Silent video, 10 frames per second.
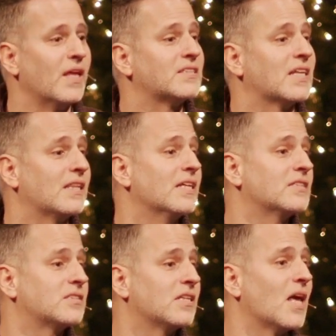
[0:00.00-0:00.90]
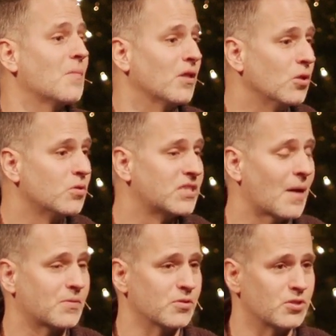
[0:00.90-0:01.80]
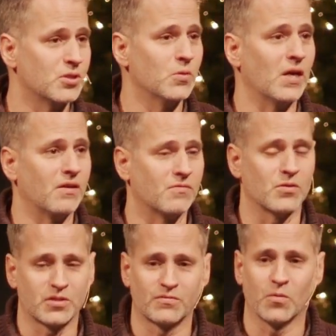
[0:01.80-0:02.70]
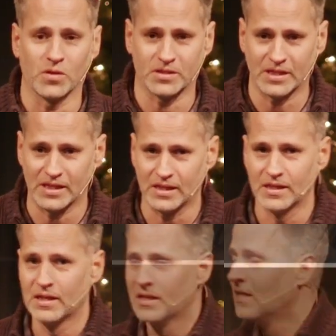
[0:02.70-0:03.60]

they said this to them in Luke chapter 2 and verse 14.